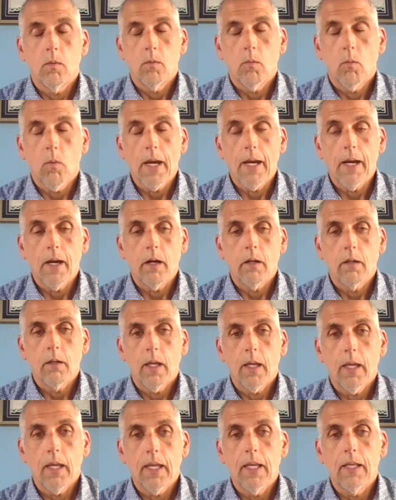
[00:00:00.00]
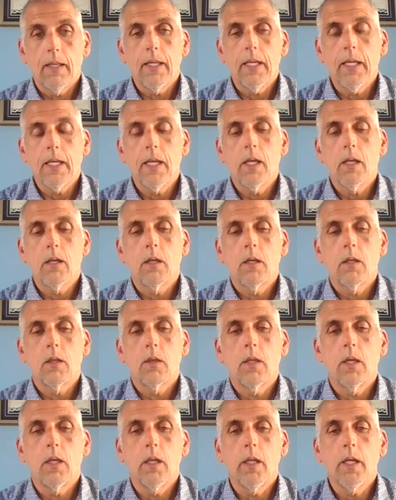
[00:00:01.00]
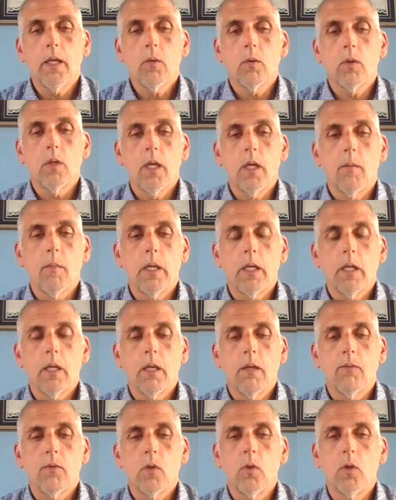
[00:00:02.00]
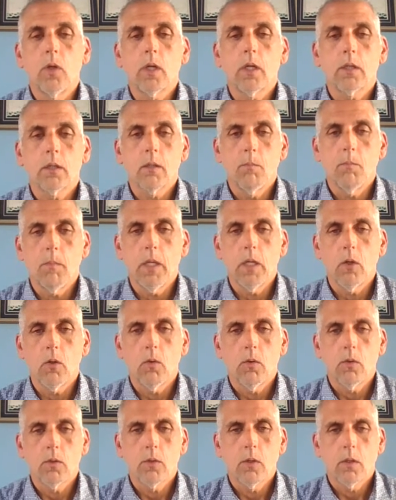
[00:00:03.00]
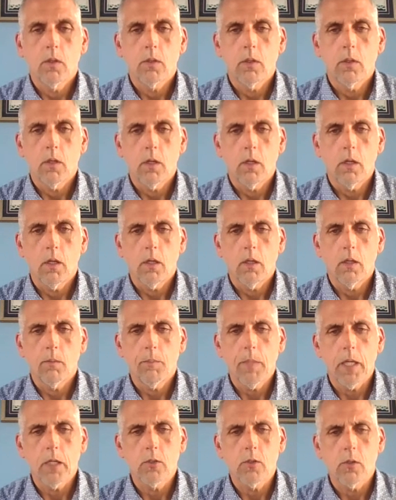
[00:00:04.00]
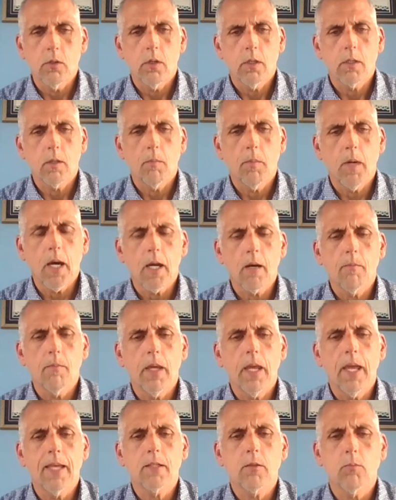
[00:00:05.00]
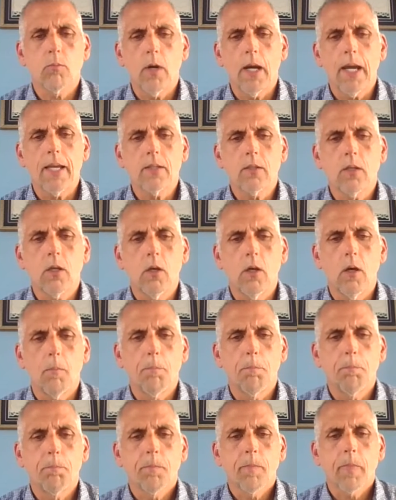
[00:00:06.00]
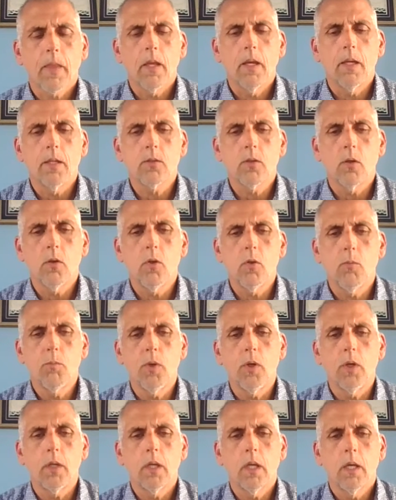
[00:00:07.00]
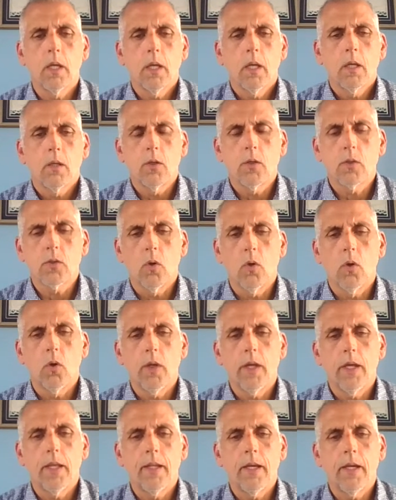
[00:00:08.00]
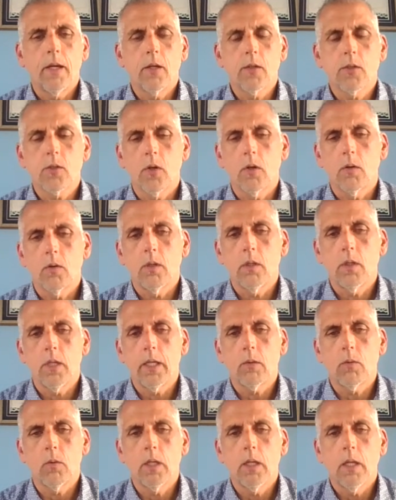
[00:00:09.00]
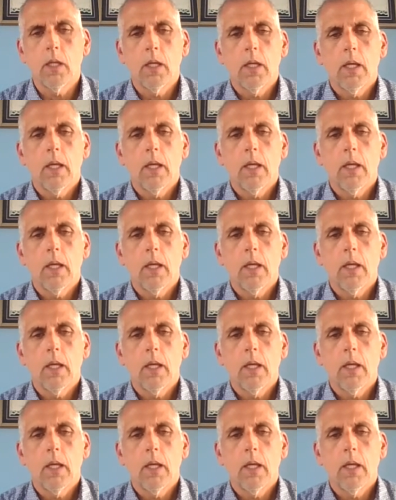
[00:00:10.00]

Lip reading: wire. And then the liquid limit, if you look at the middle picture at the bottom, it has a brass cup. And so you put the soil in there, a certain liquid,